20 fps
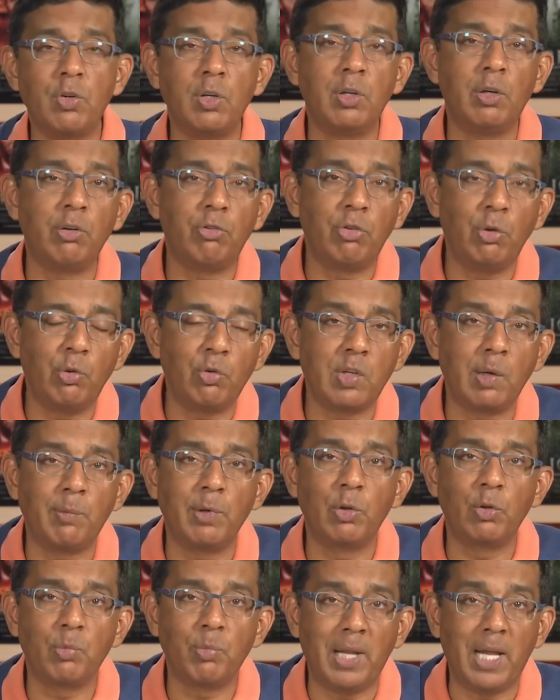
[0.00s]
going to choose
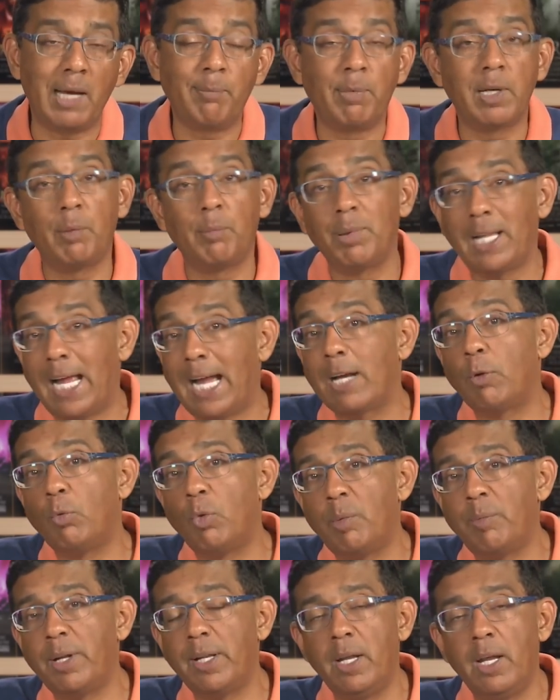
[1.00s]
someone who's black, but a black
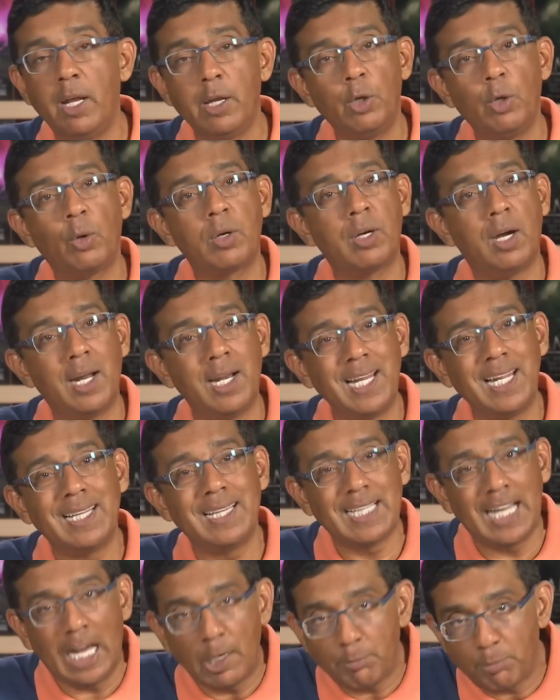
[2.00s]
woman, you're
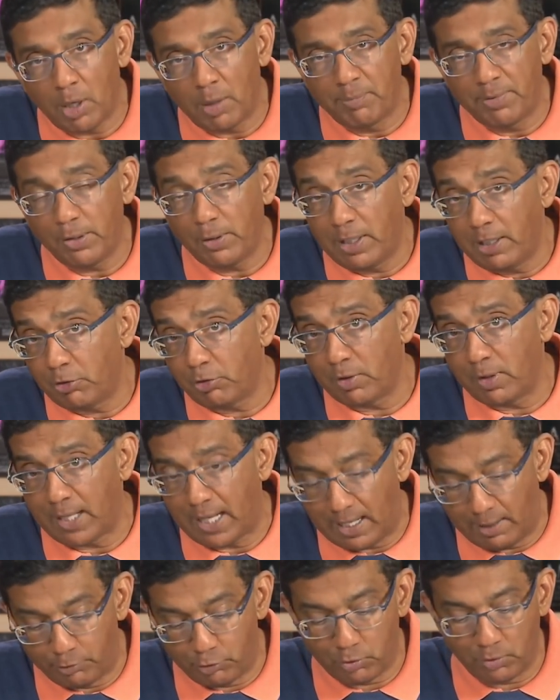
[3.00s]
cutting that population in
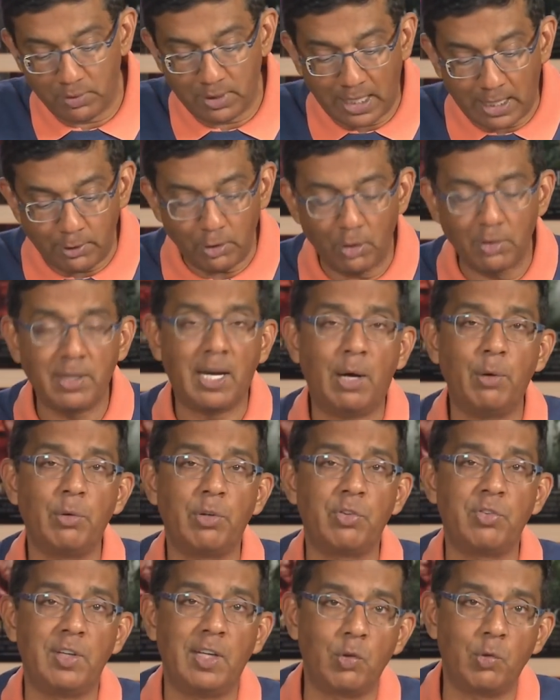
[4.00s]
half. So now you're down
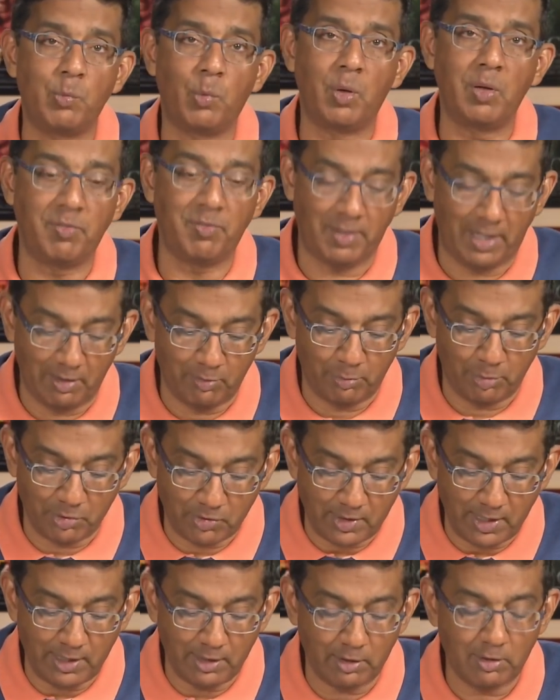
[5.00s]
to
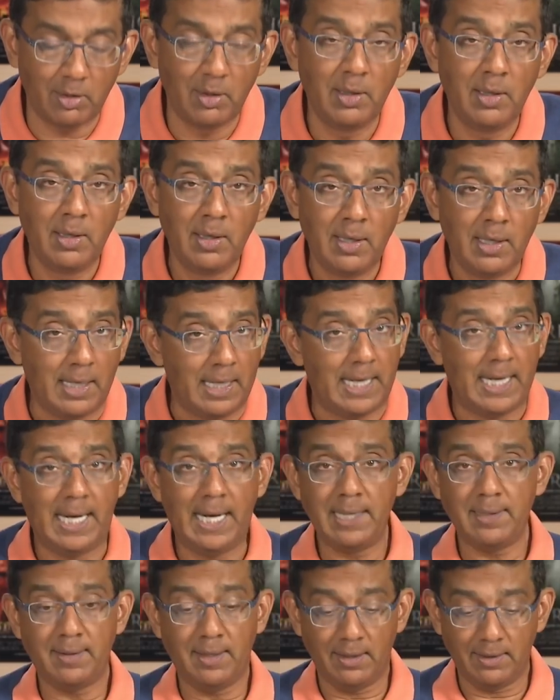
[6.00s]
6.5%.
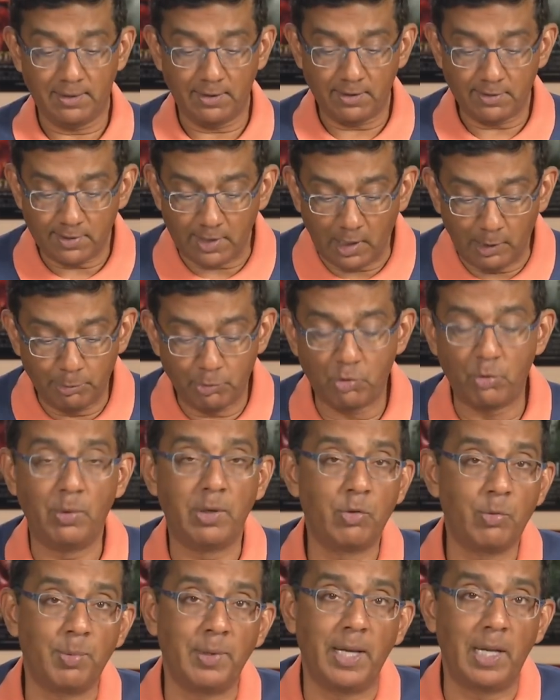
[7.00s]
I think this helps to
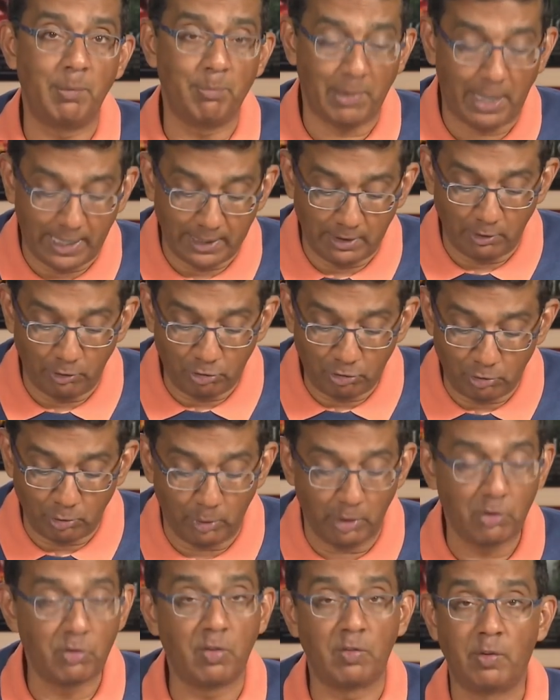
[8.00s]
explain Biden's
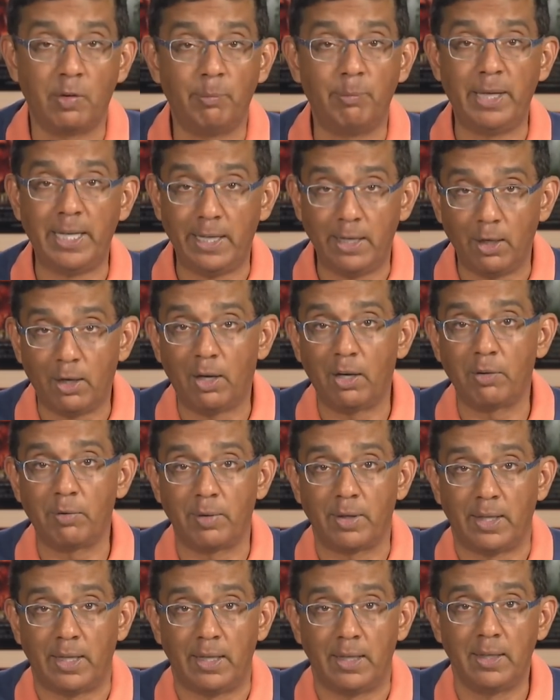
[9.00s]
choice of a
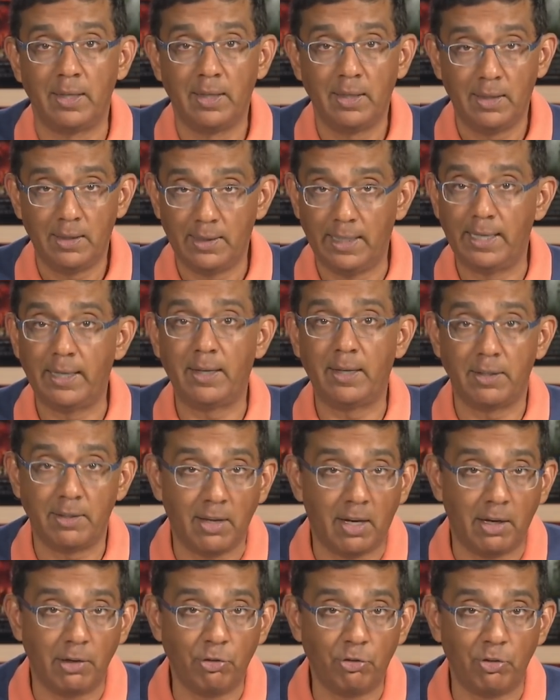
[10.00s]
mediocrity like
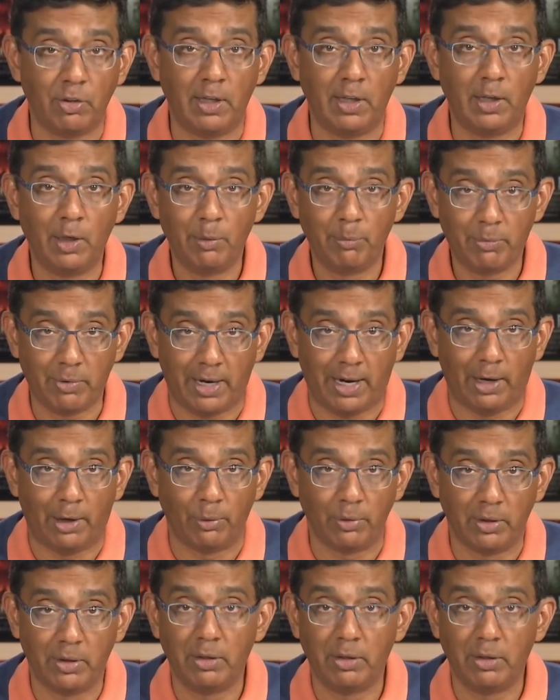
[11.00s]
Ketanji Brown